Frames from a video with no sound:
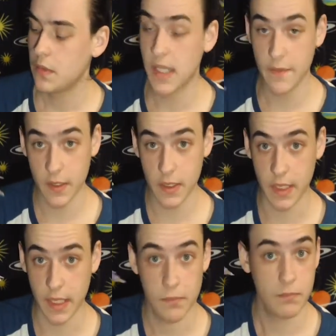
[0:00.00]

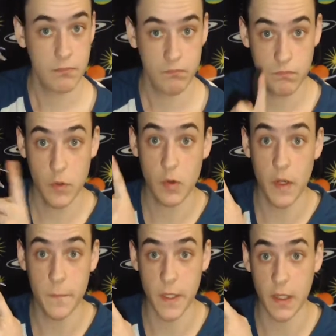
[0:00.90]
Definitely.
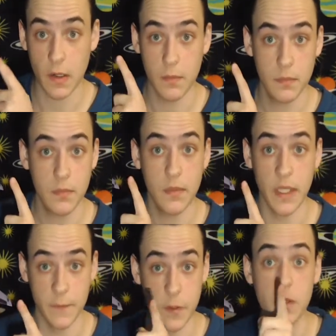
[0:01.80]
Great figure.
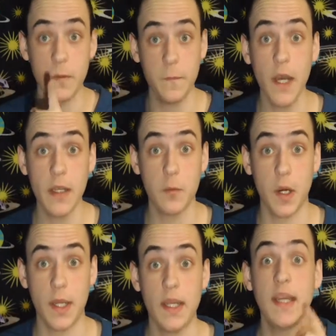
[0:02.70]
If you can find
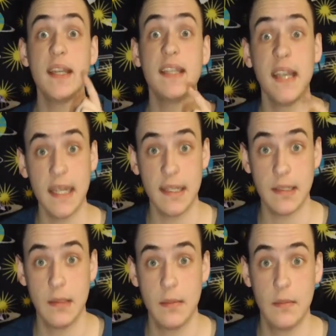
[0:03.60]
one, get
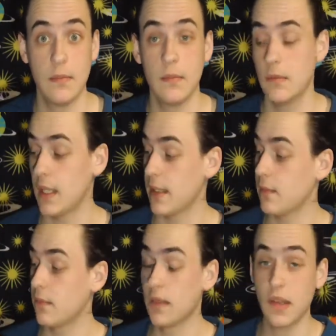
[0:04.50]
it. Like,
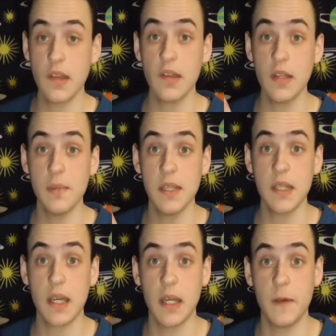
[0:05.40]
this is going to be
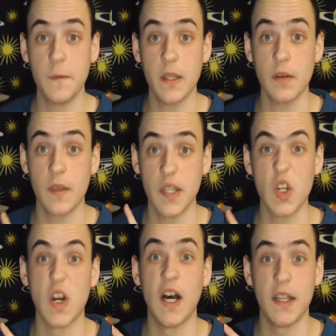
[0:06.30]
the kind of figure that
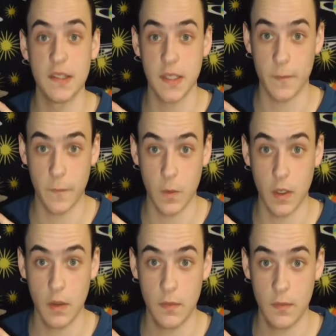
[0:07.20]
you're hunting for.
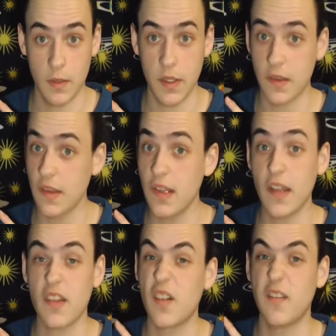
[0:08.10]
Because this
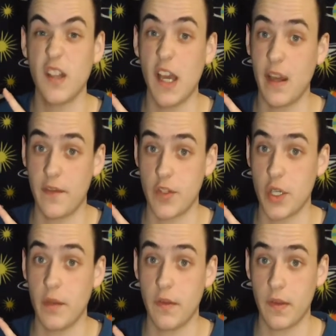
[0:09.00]
guy's going to fly off the
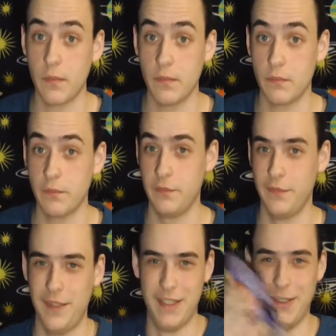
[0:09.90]
shelves.
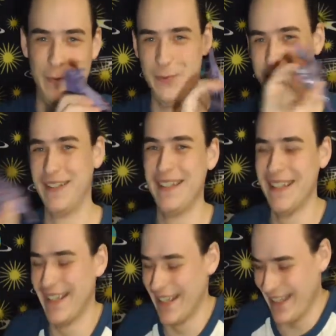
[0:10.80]

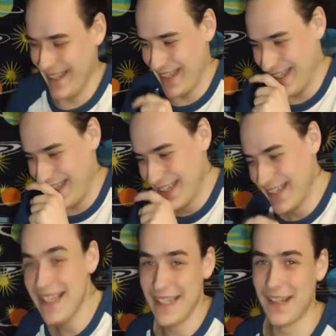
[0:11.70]

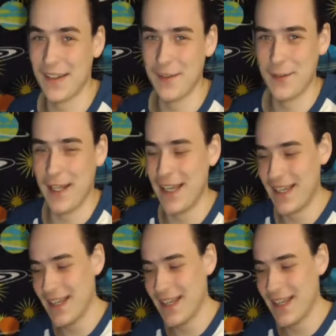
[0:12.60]
He's going to fly.